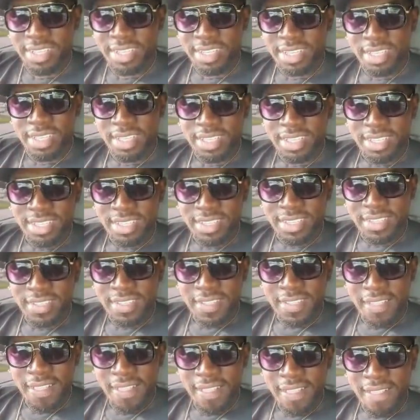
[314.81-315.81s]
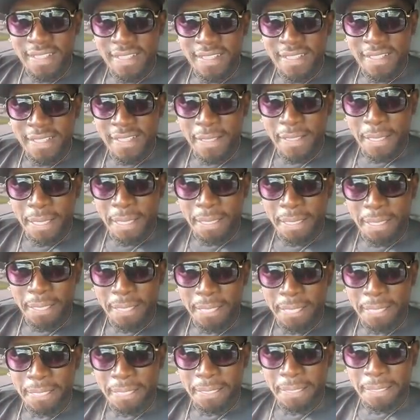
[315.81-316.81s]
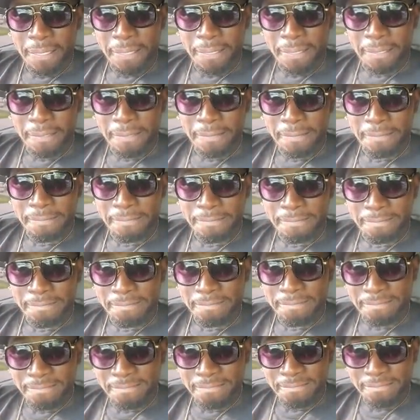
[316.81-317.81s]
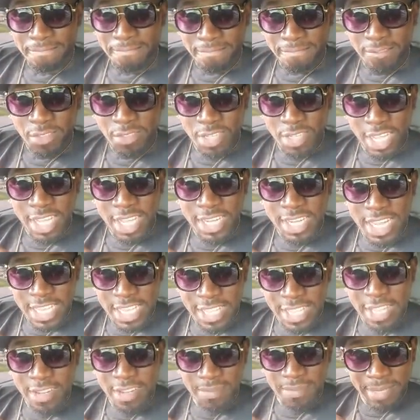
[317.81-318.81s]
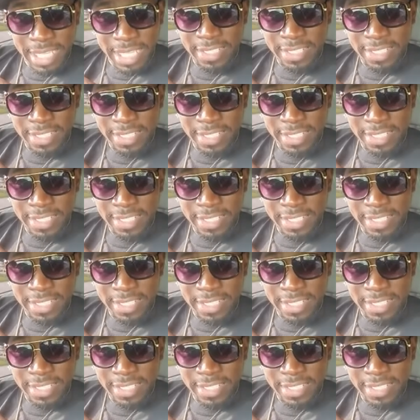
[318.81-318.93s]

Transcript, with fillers: People, you see any star, you see me and follow. And then I unfollow them.